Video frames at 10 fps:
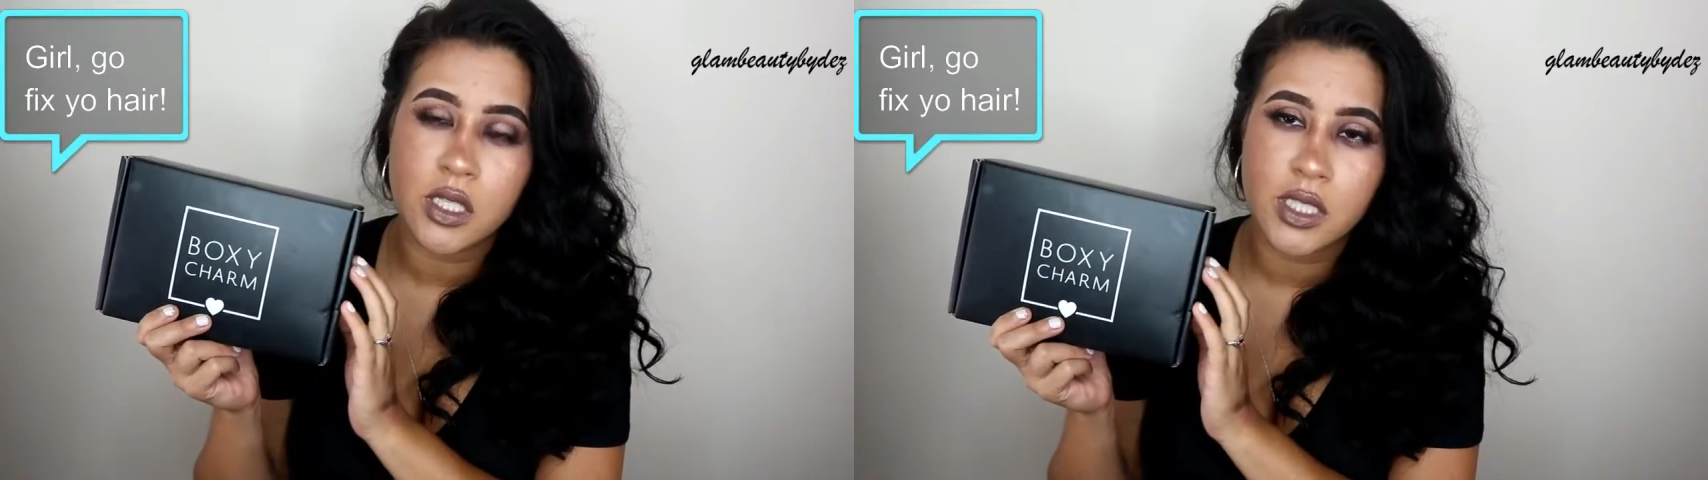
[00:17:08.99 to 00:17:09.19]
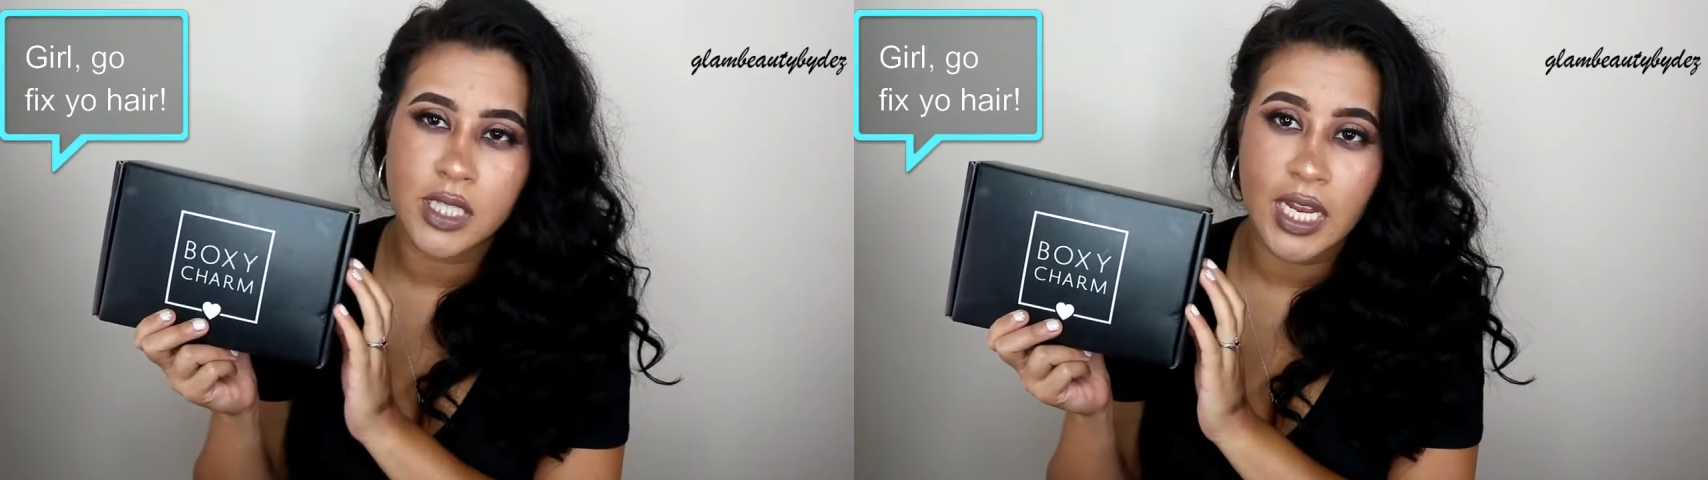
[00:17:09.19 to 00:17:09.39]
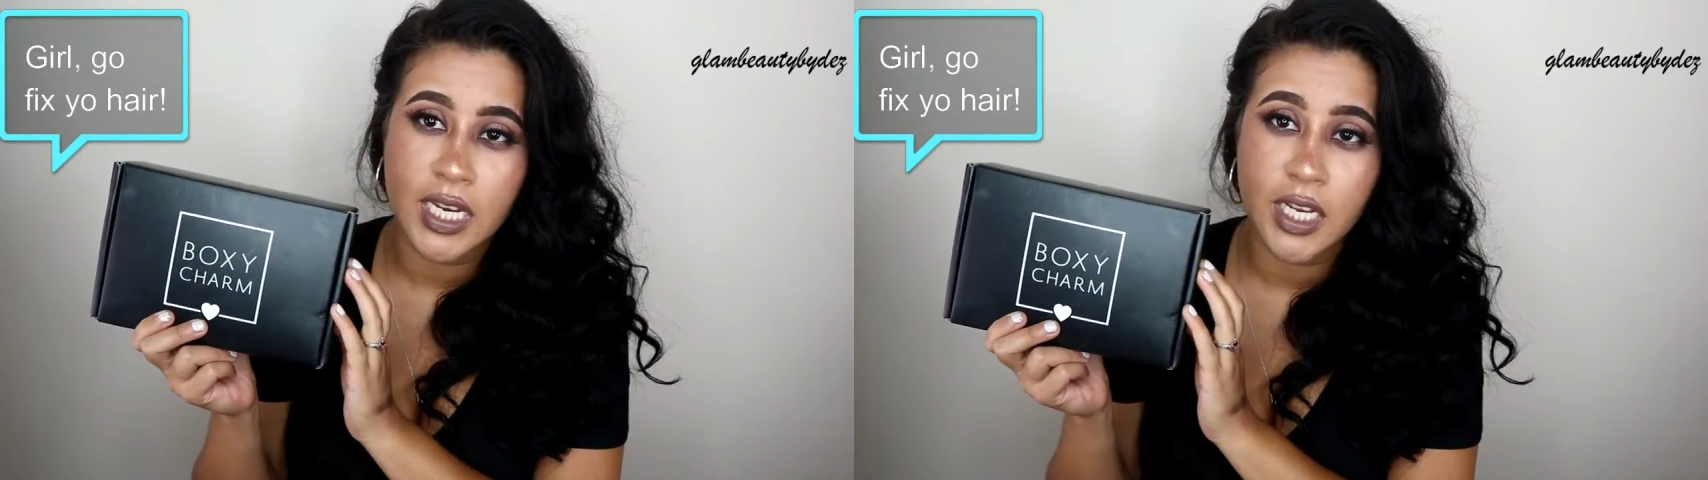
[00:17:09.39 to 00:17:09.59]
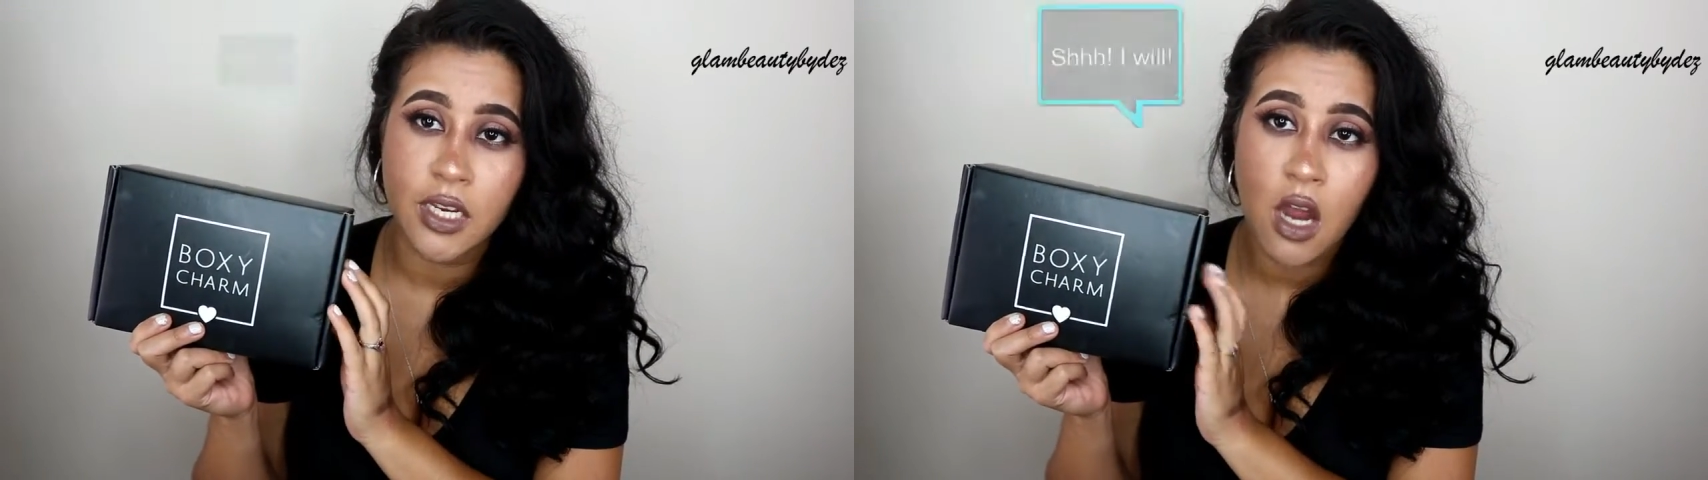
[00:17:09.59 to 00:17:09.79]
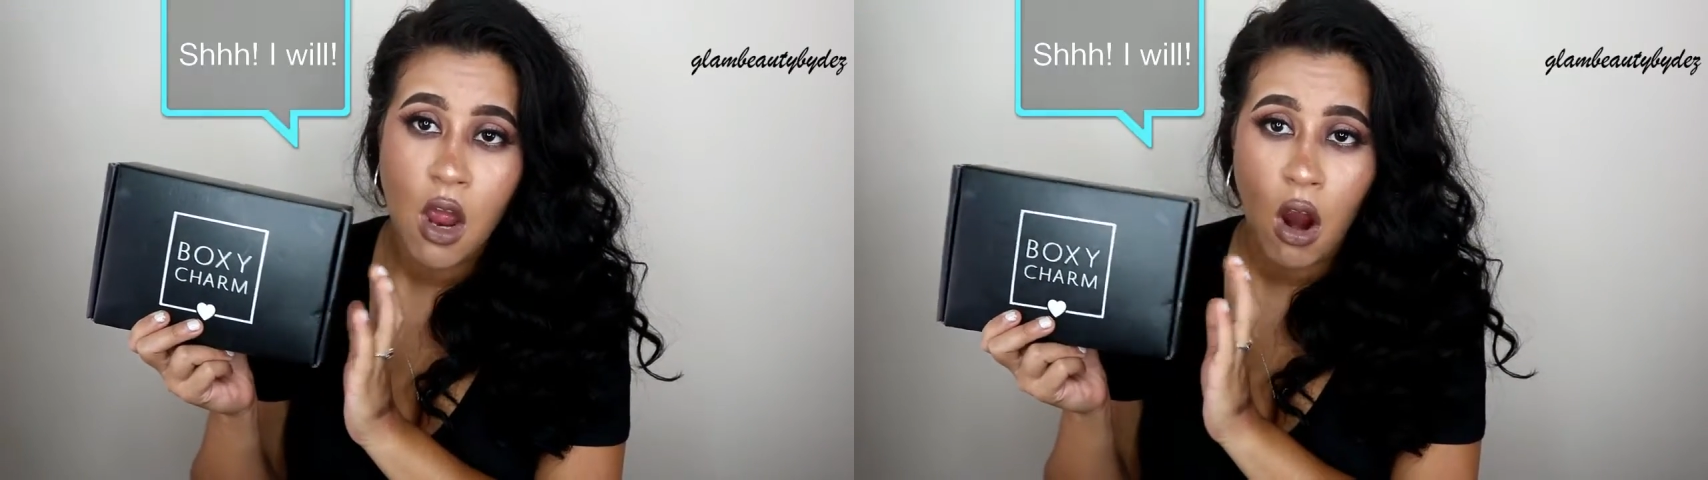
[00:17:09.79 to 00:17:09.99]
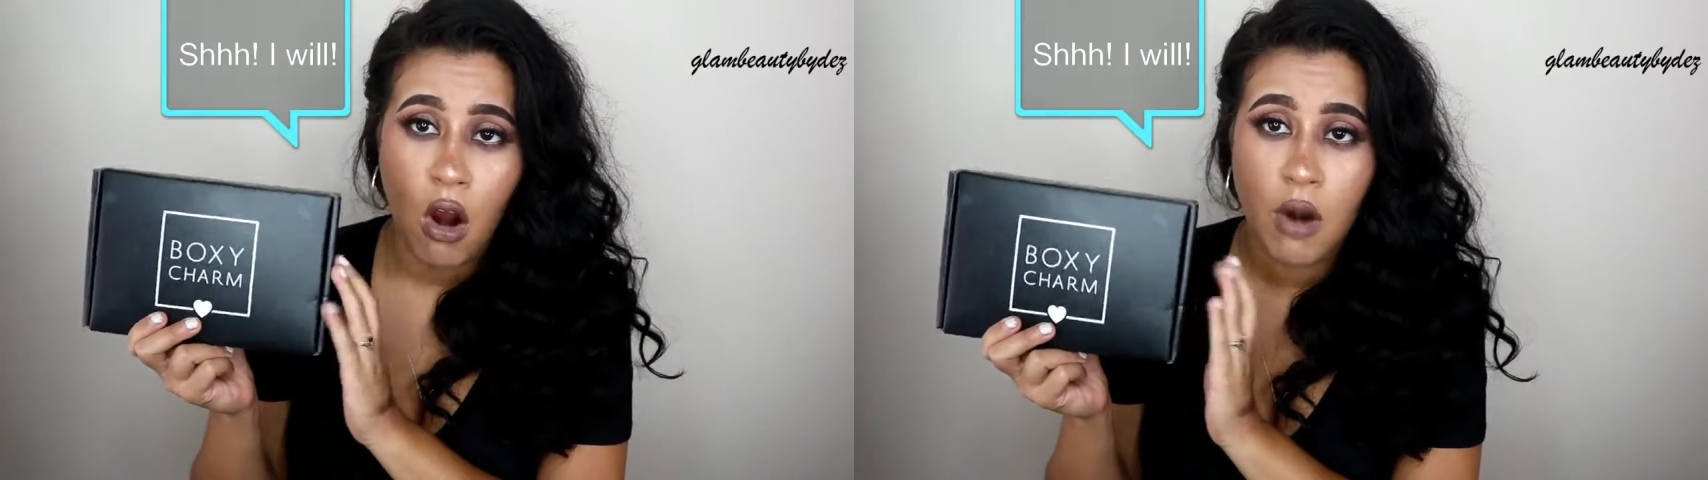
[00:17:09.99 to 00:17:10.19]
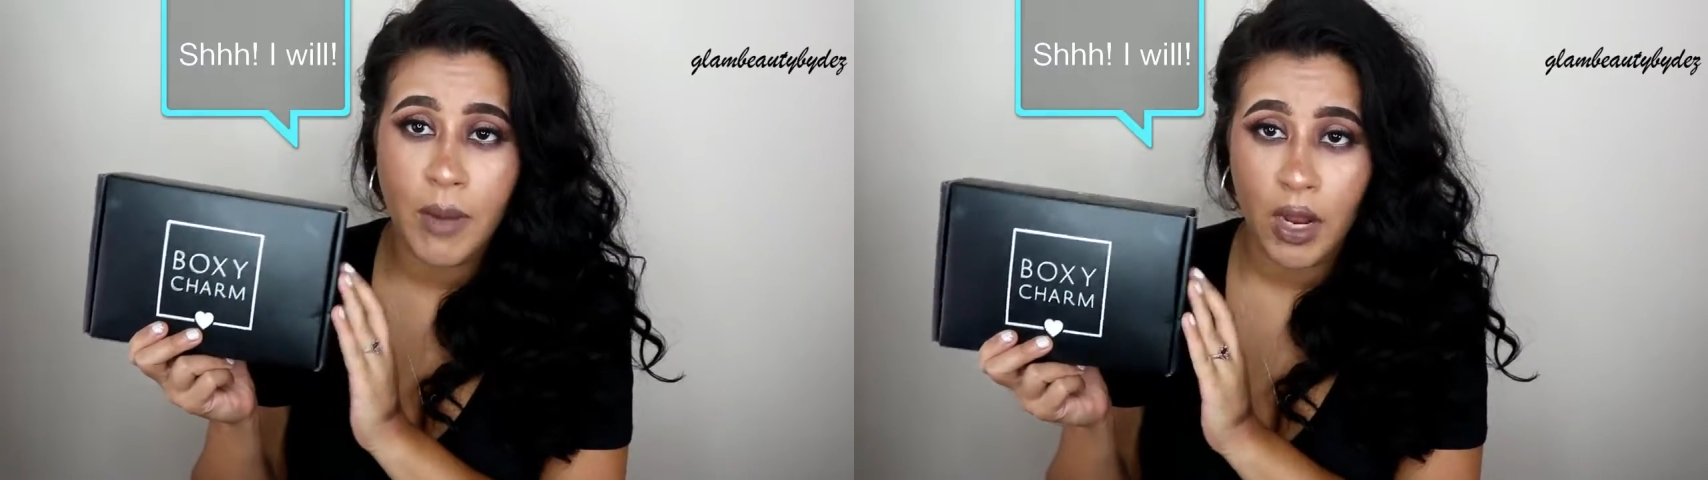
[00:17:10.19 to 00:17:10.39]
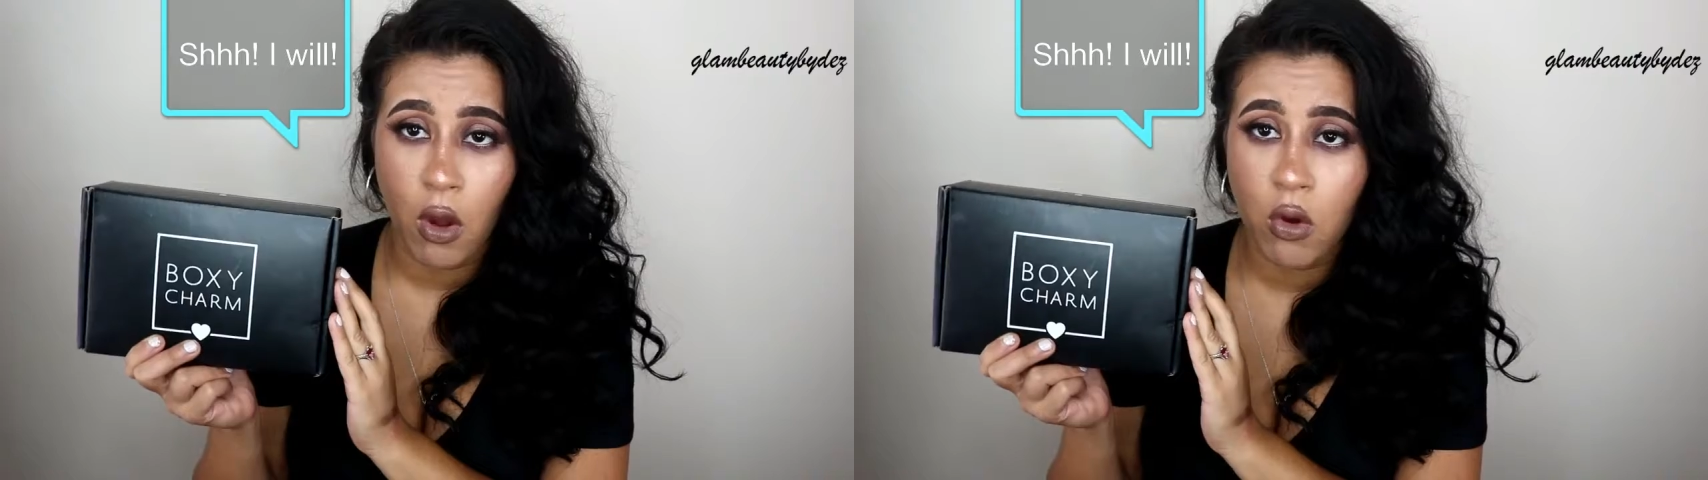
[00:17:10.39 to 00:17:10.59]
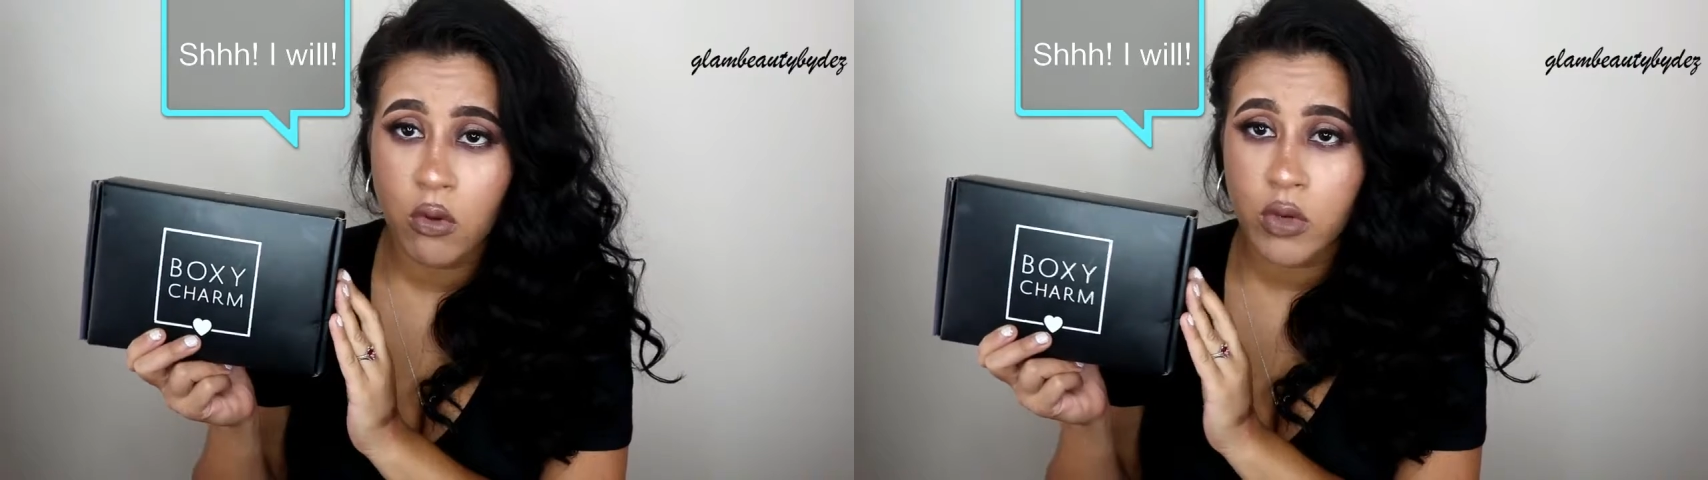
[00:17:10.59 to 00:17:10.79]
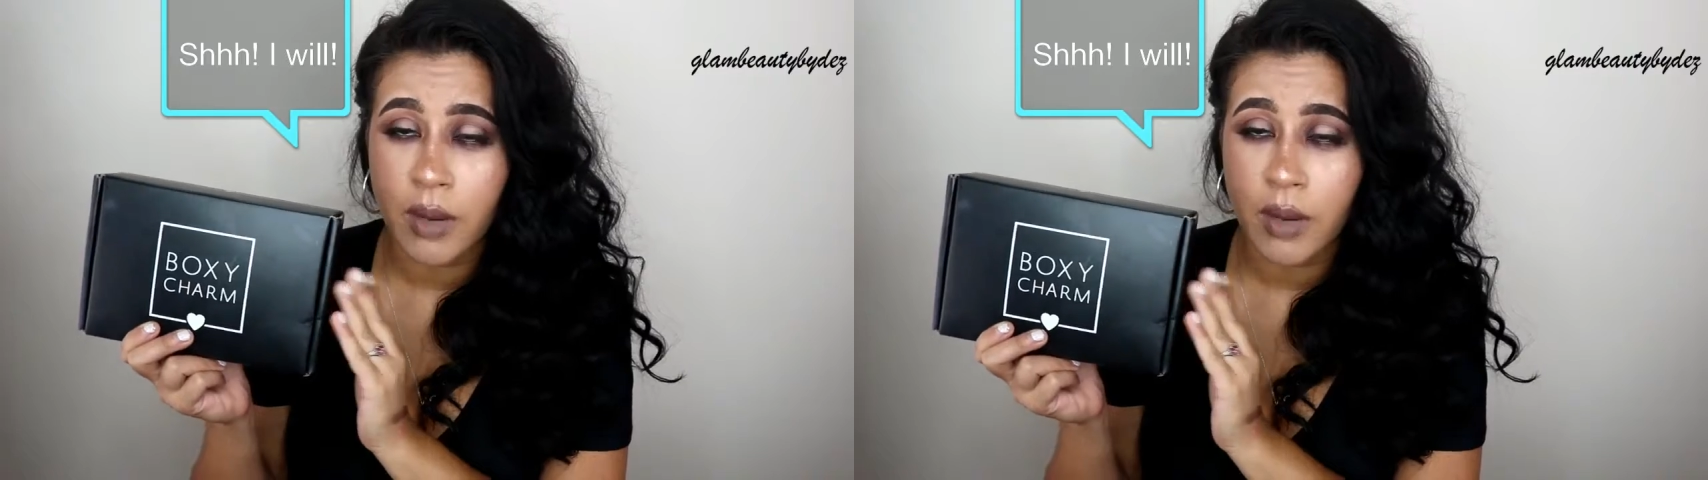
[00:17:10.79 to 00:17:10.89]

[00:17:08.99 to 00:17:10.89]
stated are my own.